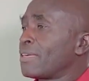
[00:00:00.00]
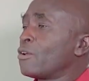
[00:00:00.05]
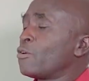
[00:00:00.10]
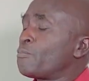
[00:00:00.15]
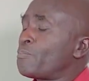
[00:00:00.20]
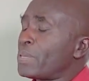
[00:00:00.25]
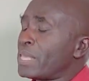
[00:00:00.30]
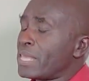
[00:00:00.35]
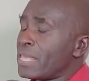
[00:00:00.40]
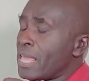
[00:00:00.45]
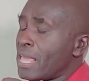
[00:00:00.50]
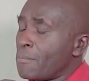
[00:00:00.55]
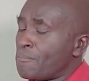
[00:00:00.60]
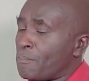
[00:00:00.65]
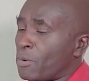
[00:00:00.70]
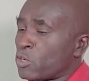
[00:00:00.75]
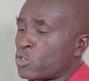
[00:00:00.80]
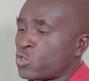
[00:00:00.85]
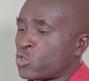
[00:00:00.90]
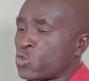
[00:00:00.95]
They will be
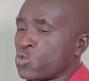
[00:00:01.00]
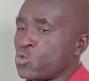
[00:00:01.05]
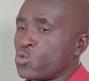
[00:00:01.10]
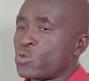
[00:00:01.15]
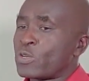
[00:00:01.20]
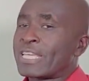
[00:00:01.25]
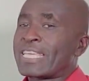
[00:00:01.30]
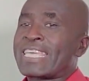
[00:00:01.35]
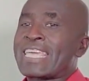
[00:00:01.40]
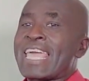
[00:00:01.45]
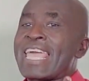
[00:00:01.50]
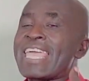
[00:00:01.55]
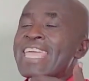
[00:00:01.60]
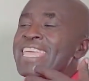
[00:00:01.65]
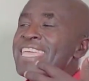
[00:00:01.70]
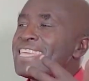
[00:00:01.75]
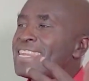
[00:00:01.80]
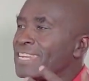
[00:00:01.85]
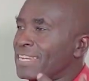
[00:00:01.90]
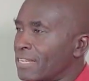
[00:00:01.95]
able to
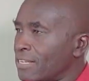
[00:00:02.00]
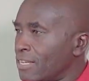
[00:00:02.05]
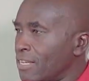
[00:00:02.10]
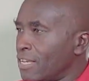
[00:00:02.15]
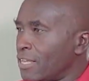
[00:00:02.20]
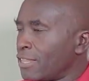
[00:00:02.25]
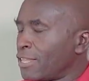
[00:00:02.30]
gain.